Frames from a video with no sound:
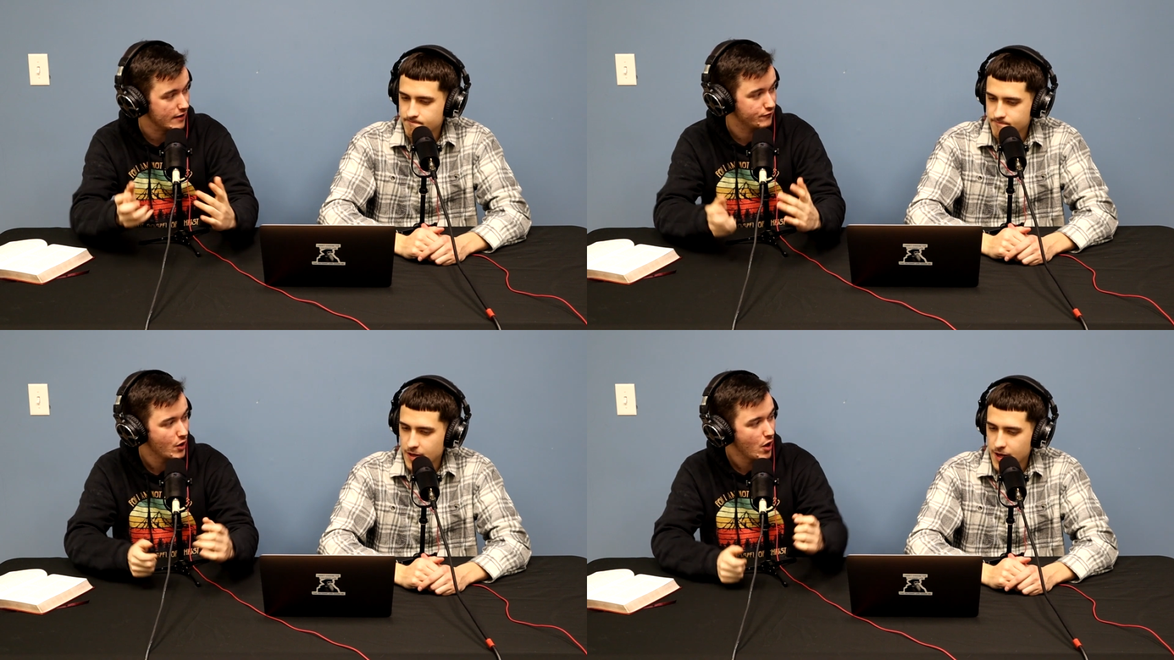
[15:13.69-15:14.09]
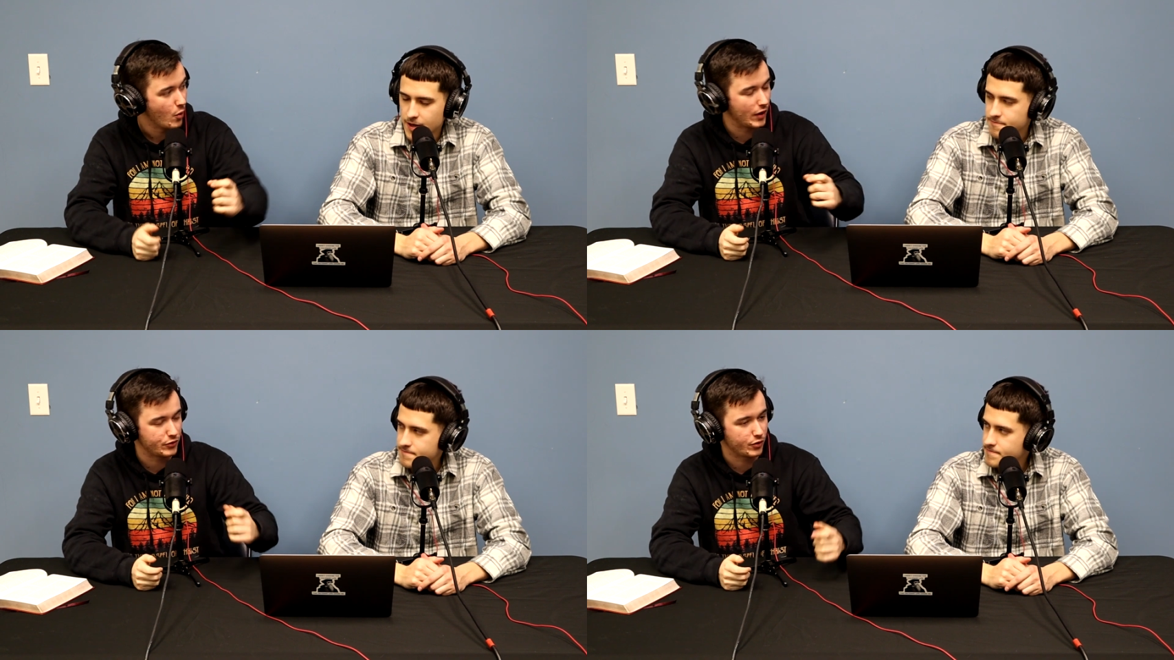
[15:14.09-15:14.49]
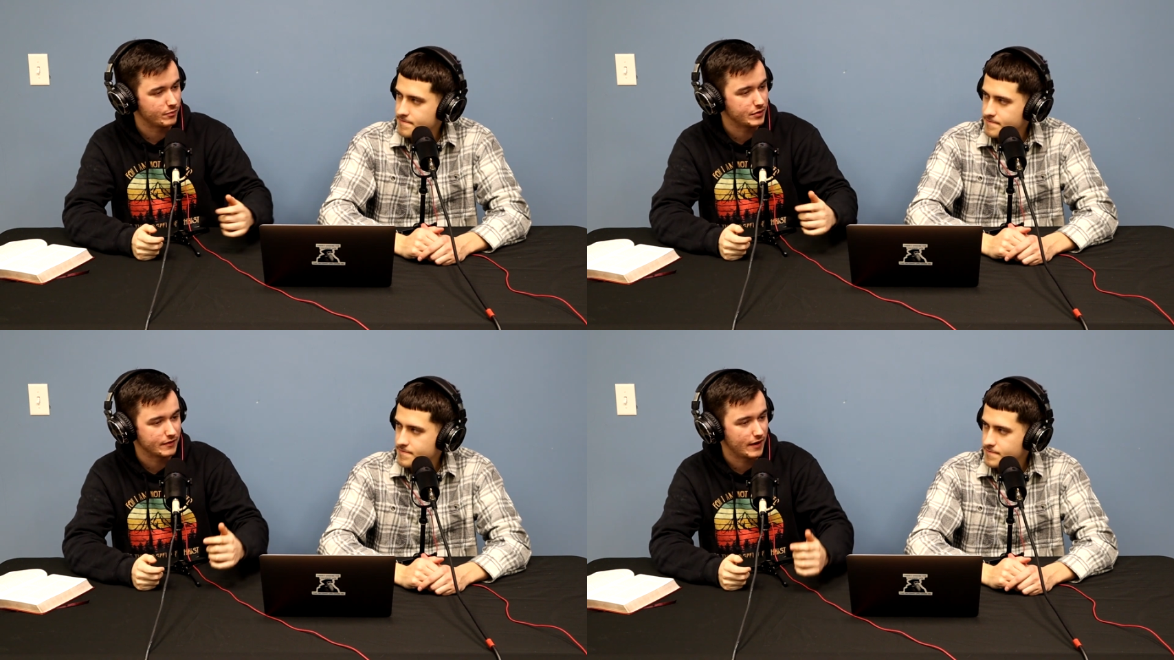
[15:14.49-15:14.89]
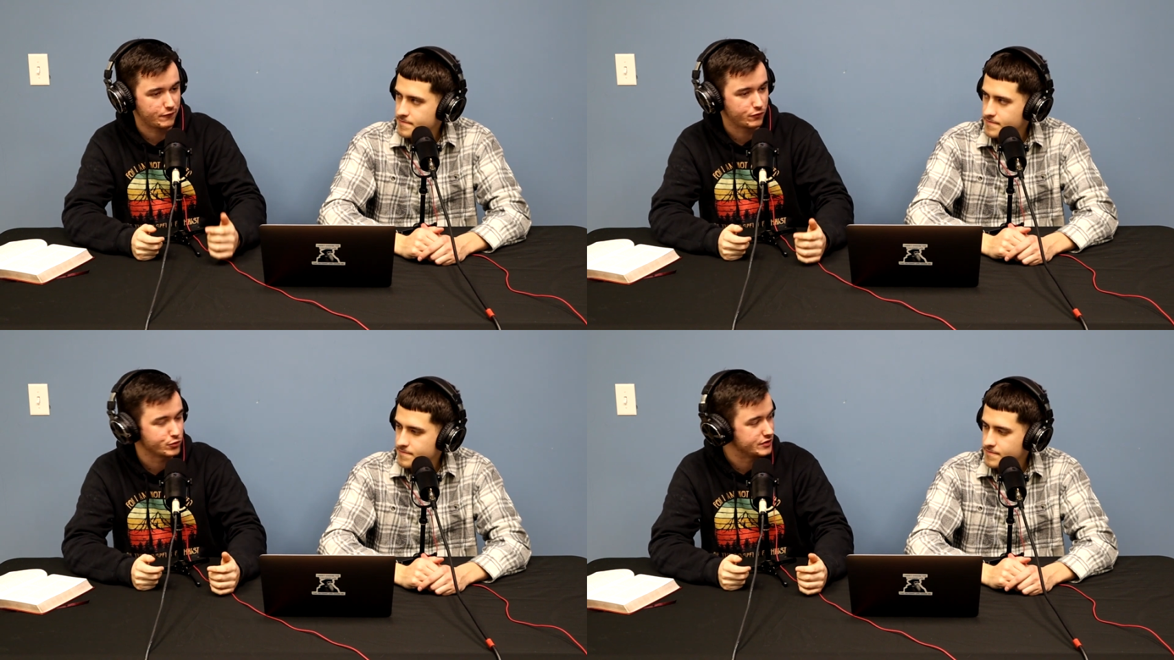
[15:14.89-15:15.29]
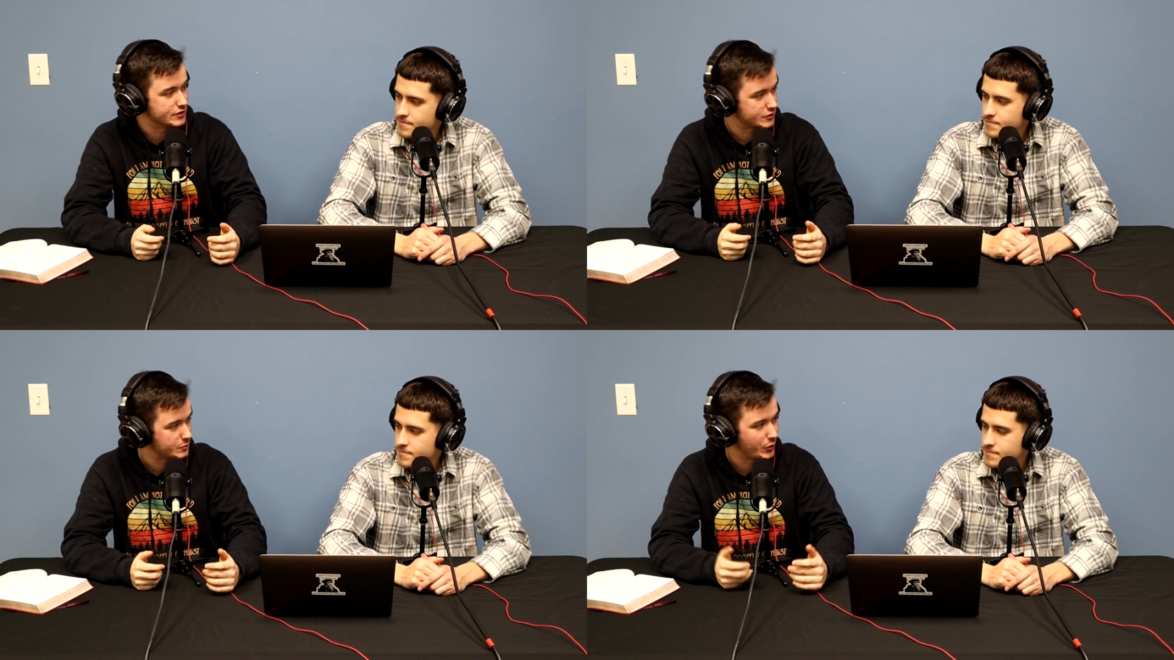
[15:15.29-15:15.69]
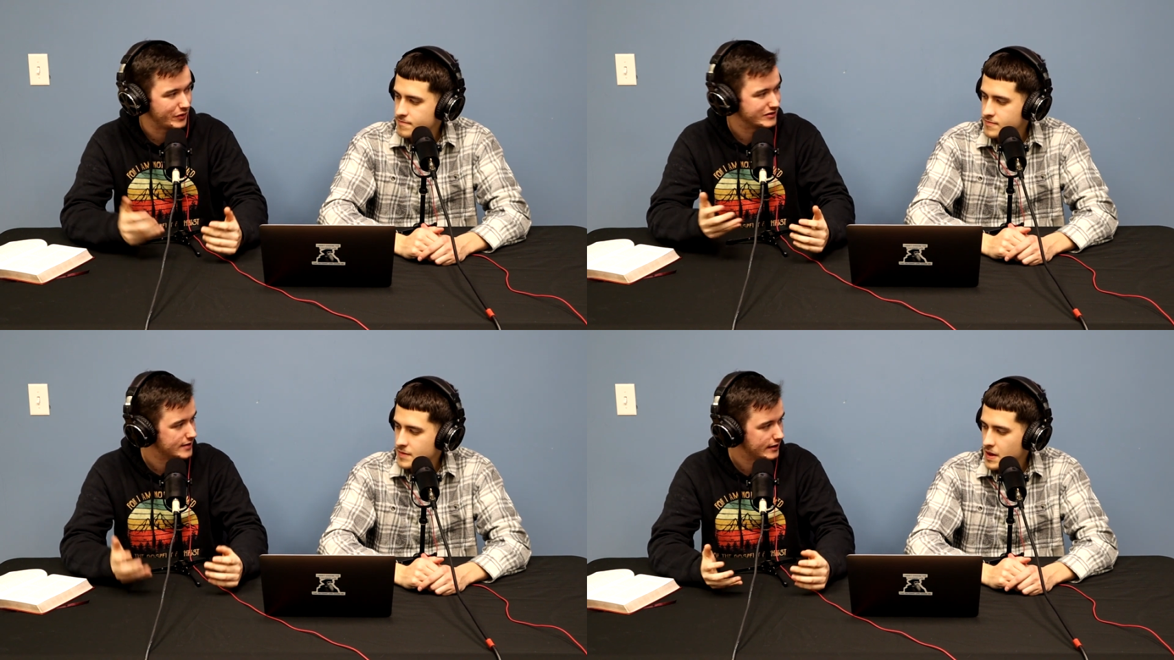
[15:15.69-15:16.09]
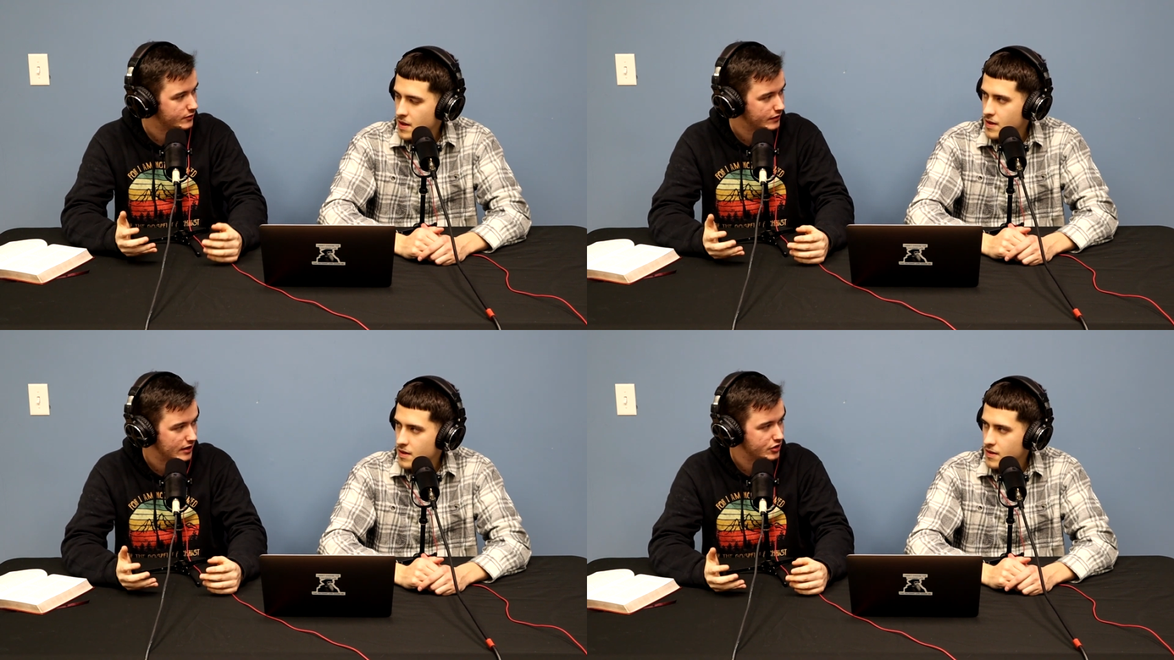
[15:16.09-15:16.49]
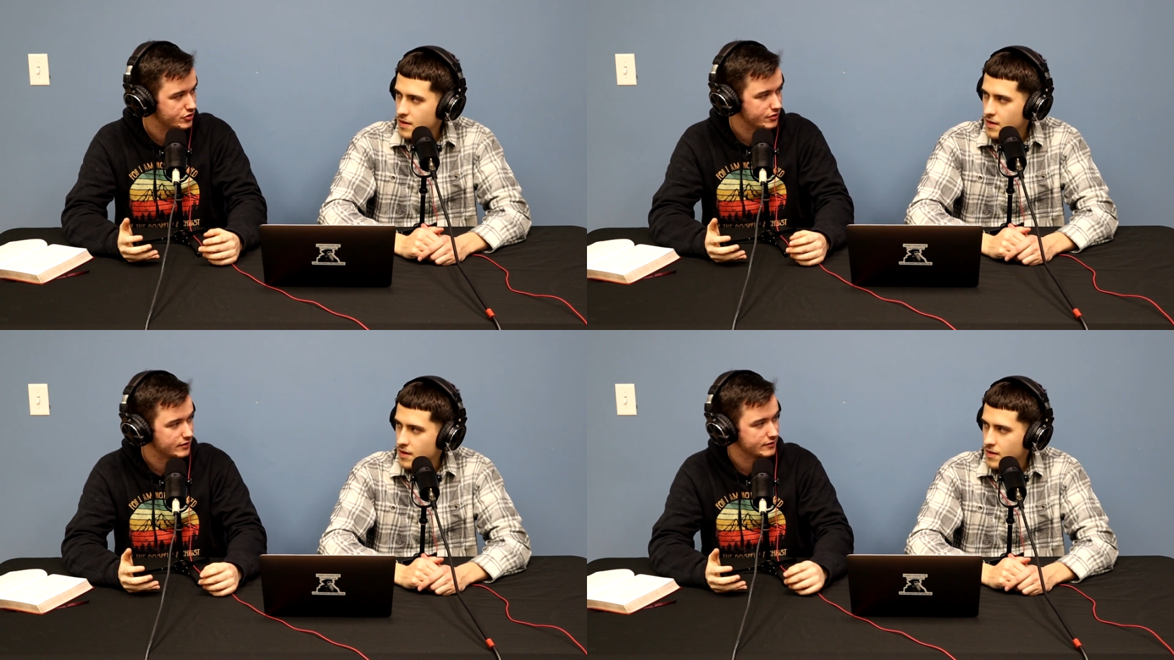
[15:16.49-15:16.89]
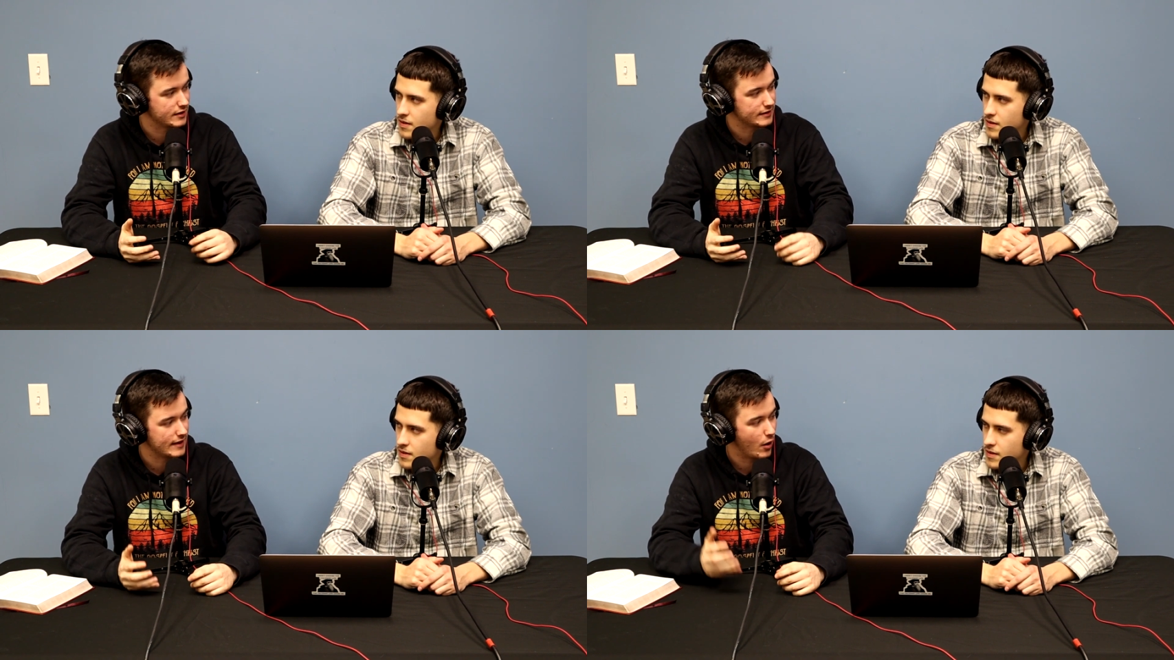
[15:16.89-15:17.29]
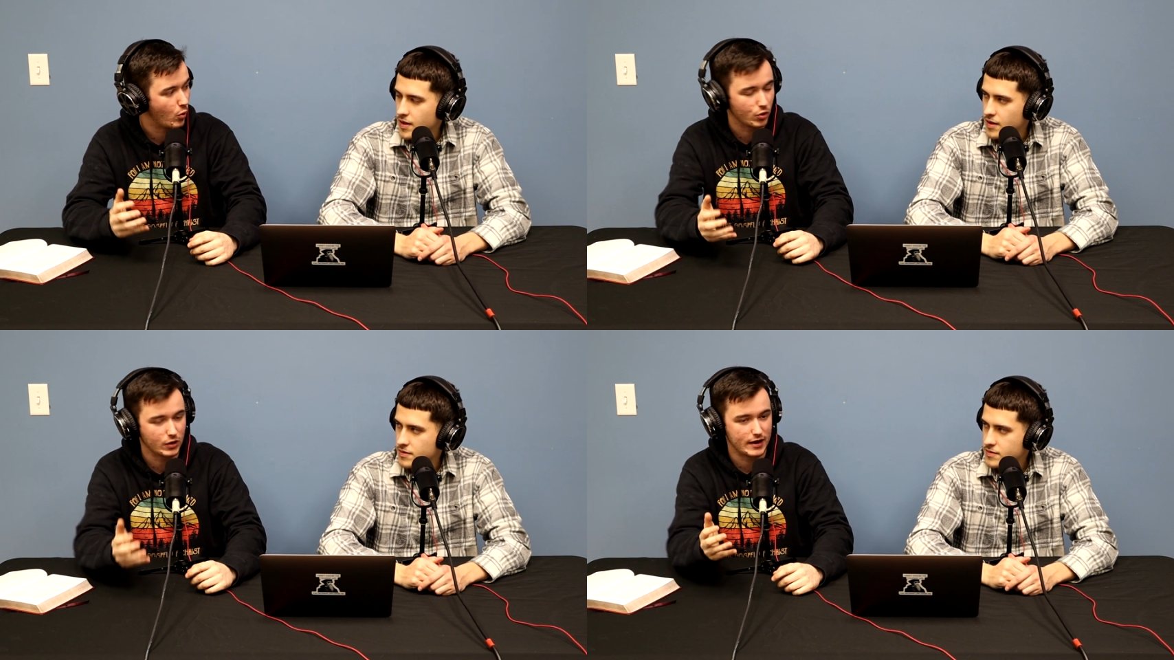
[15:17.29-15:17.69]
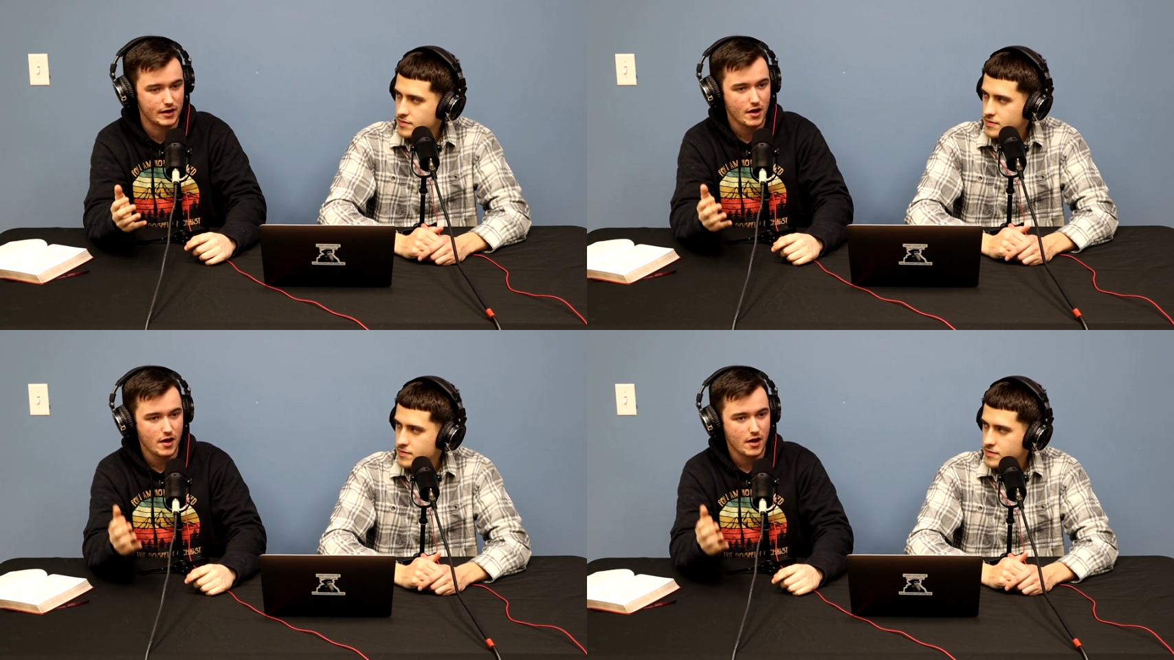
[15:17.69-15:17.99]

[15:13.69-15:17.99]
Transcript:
Speaker 1: Yeah. Whether it be like fruits of the spirit and sanctification and things like that, yeah. or like,